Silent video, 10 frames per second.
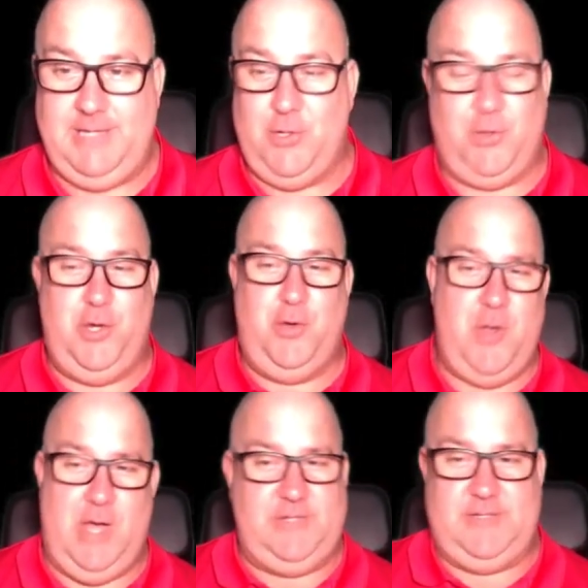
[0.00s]
don't know
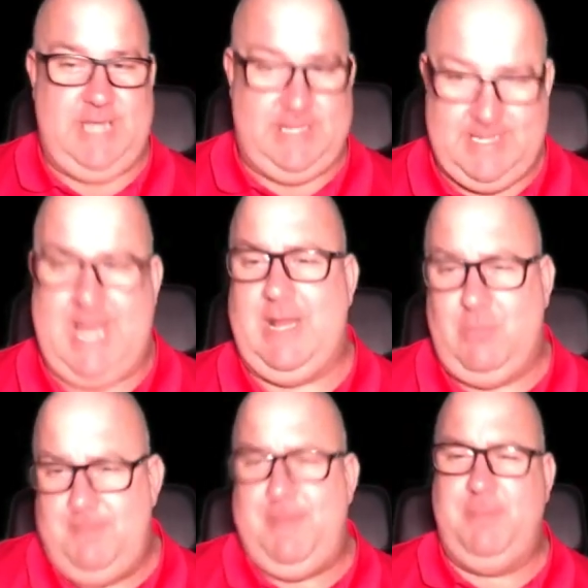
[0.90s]
you.
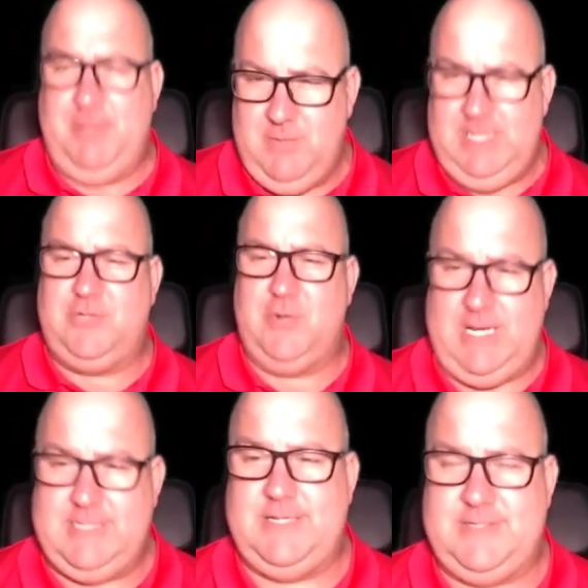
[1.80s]
When people are really
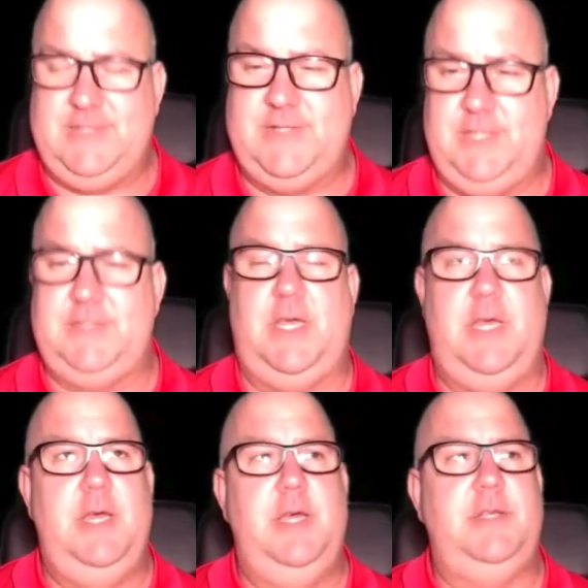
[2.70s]
trying to
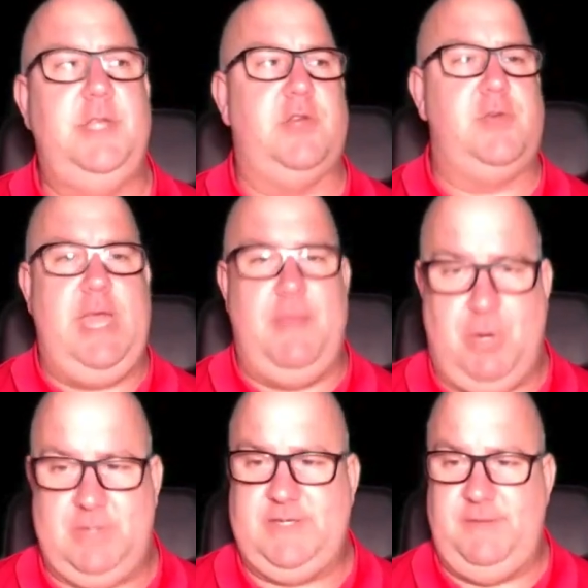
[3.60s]
create a
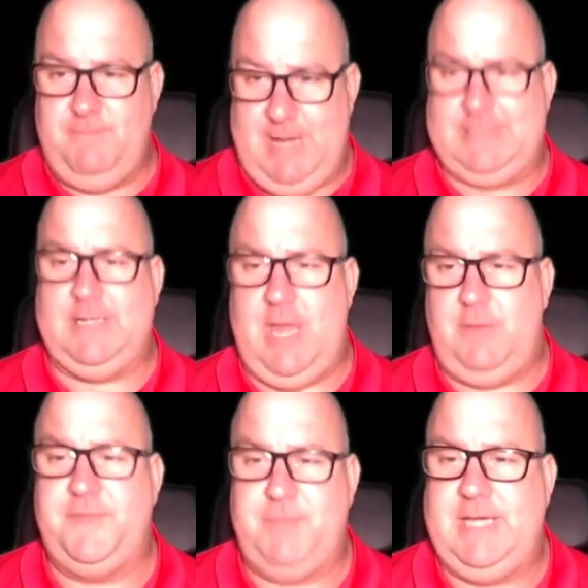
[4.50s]
positive mental
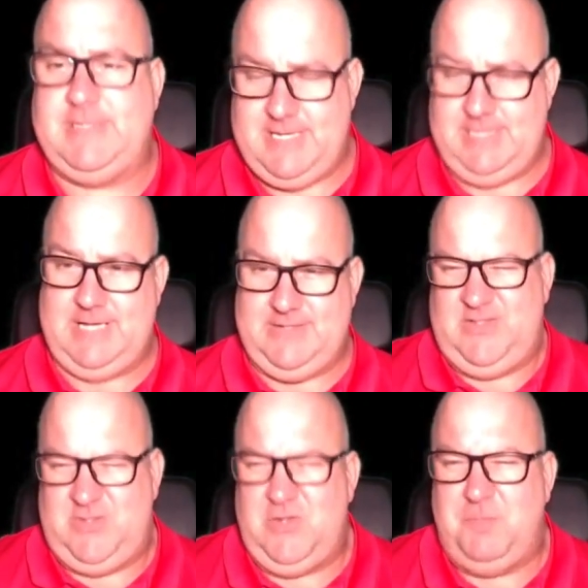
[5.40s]
health space, I think that
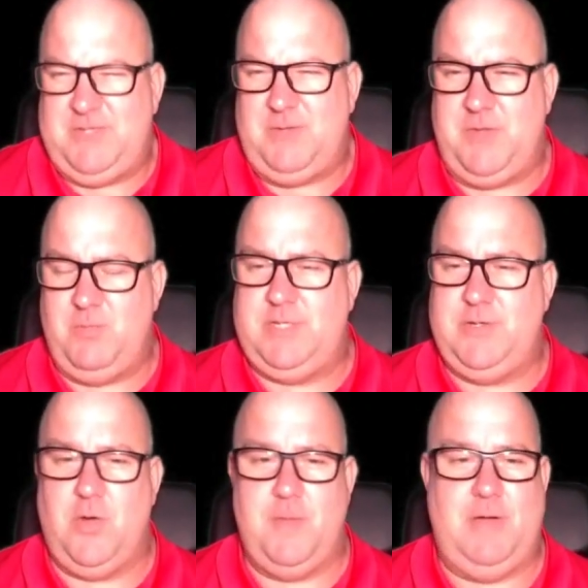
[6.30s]
should be something we
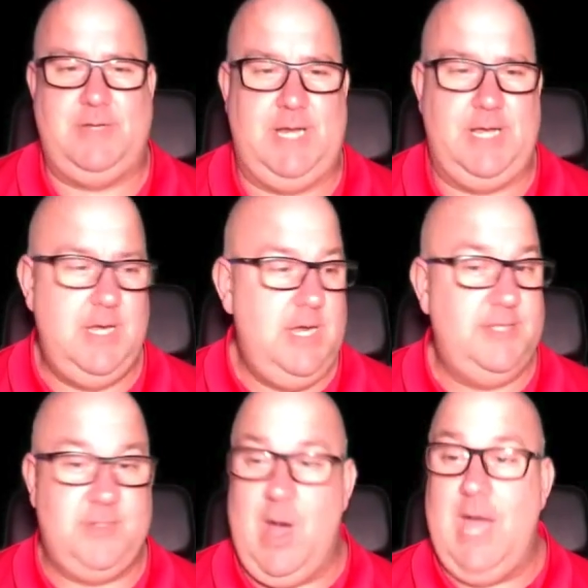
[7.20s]
talk about, Dani.
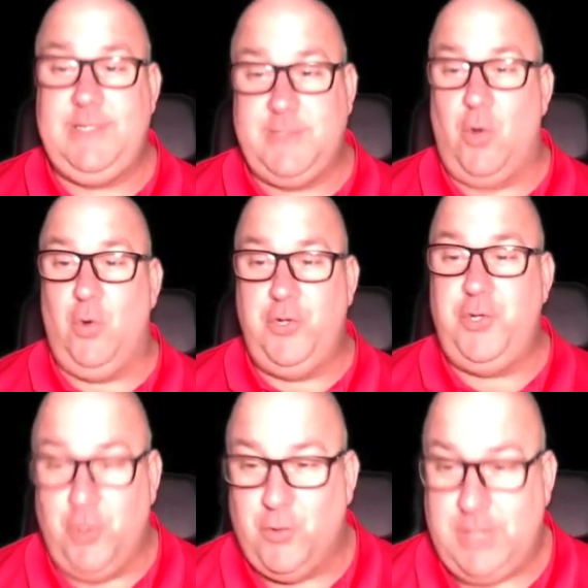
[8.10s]
So I don't
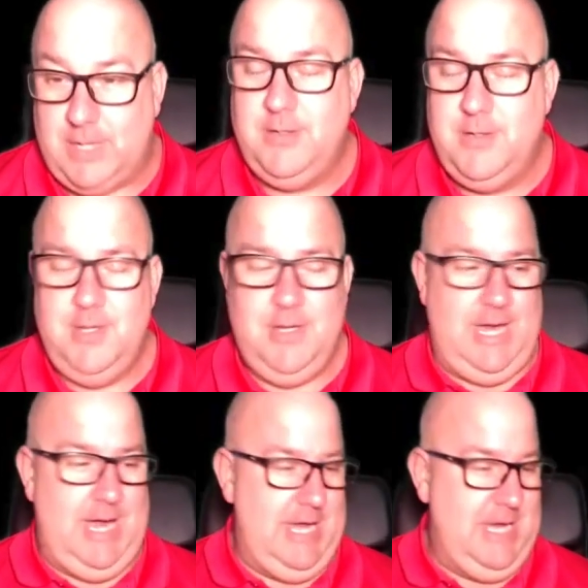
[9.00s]
know you,
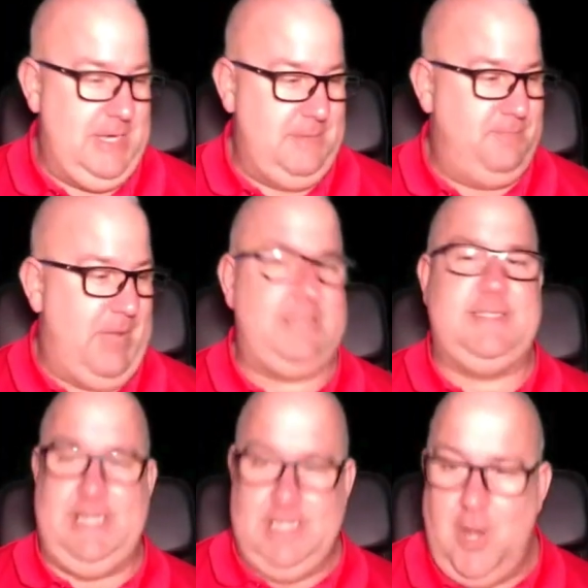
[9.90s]
but I'd
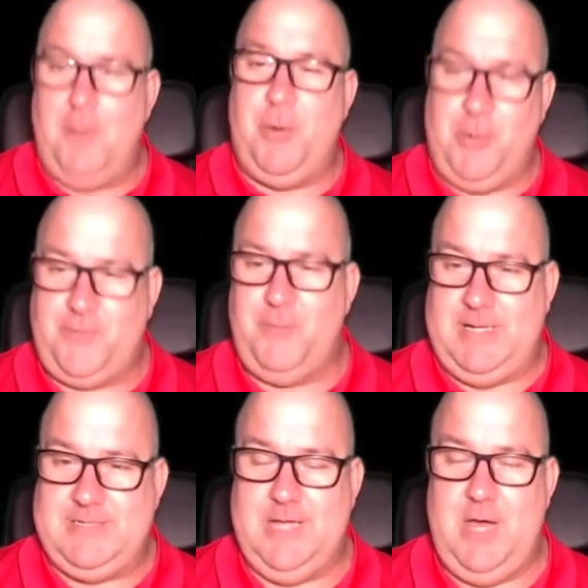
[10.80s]
seen a lot of posts from
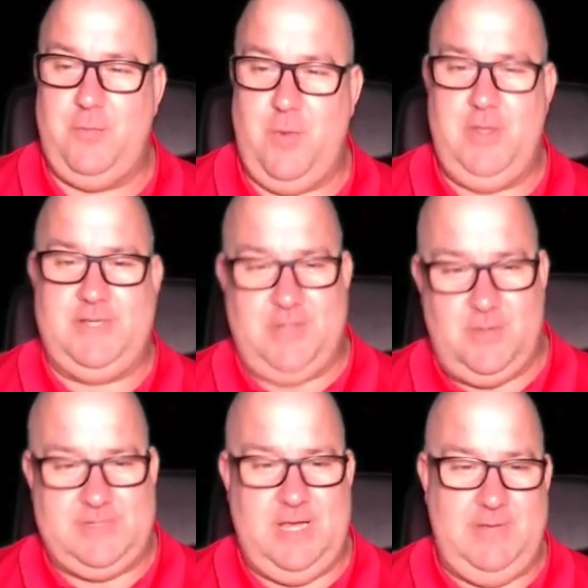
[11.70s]
mental health warriors, so I
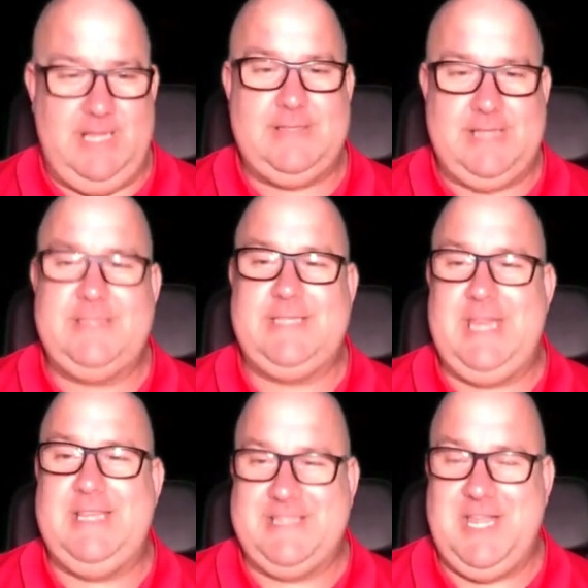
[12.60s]
was like, let's
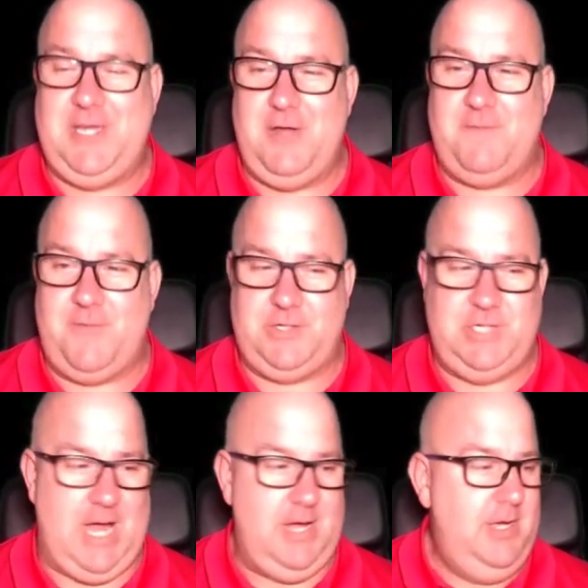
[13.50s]
get this lady on for a
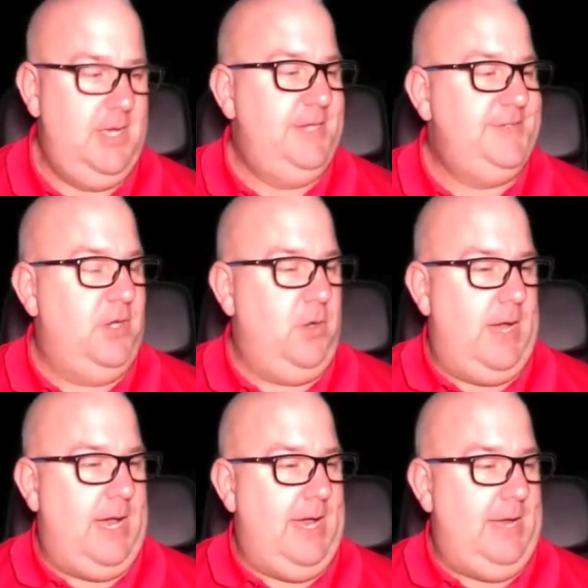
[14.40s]
chat.
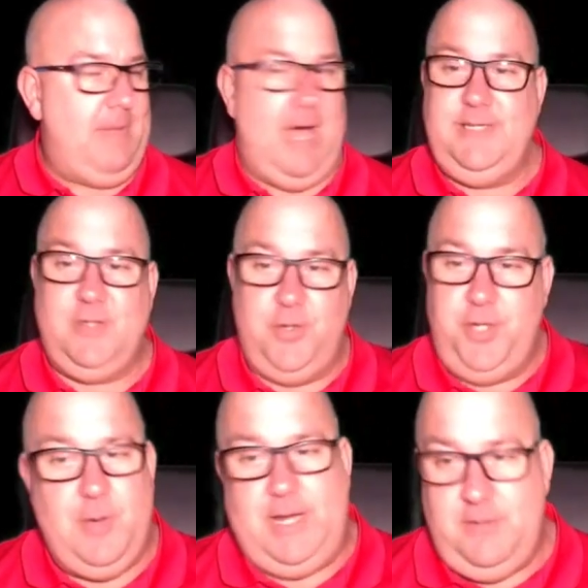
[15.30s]
So I don't
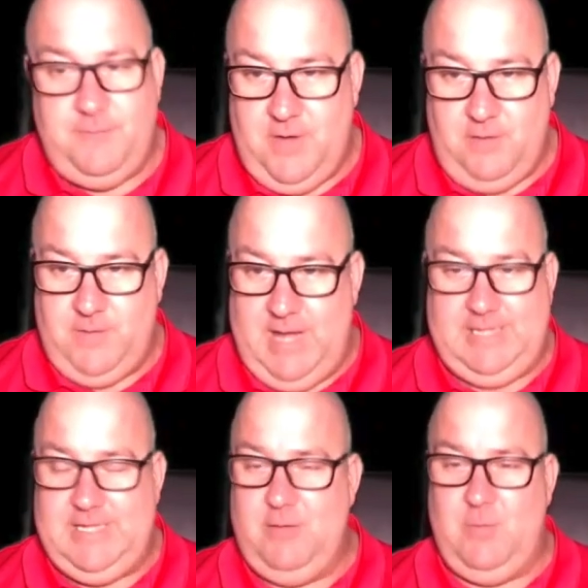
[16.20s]
know any of
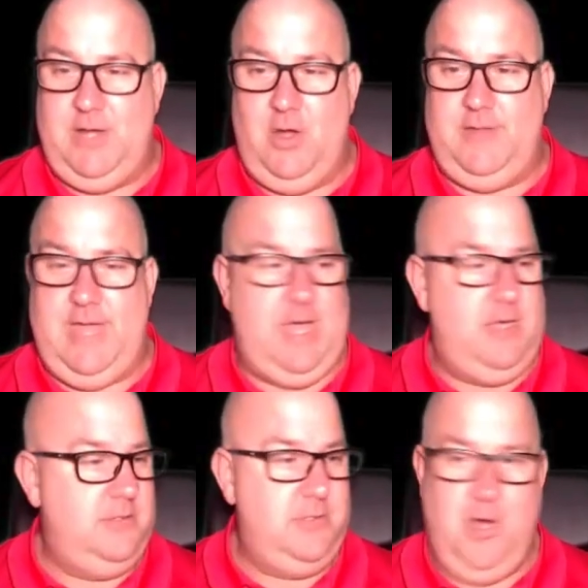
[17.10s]
anything that went on
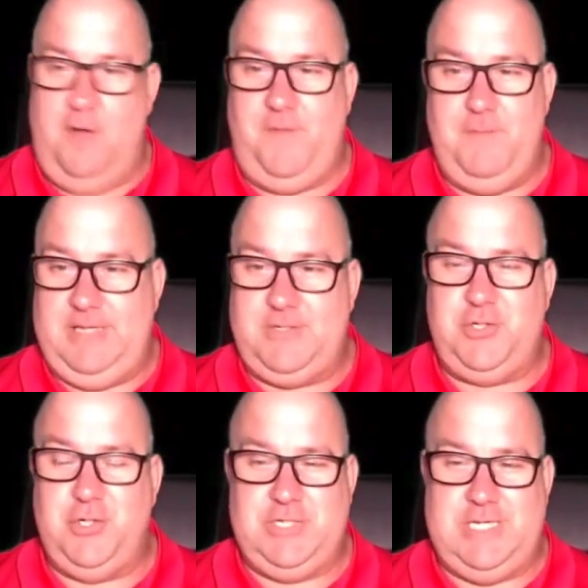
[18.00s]
there. Not for me to
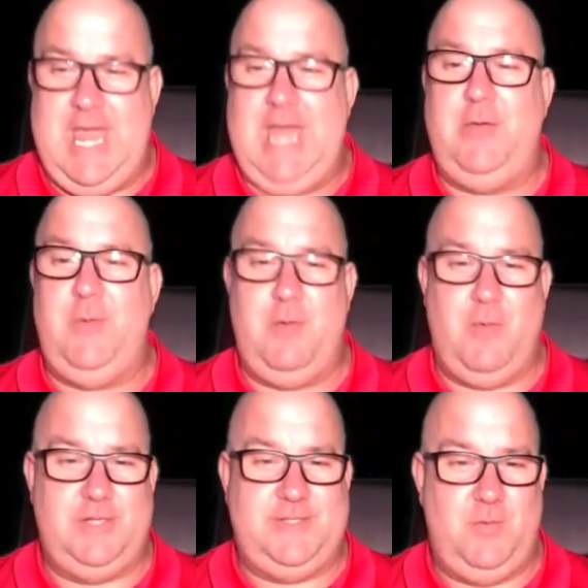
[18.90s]
judge in any way
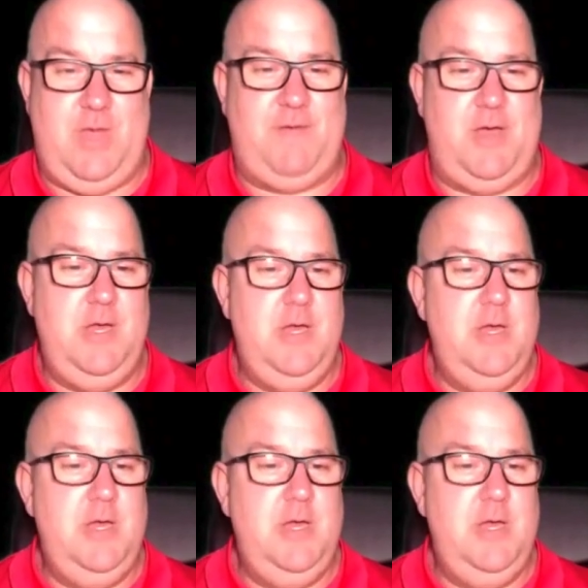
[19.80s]
whatsoever.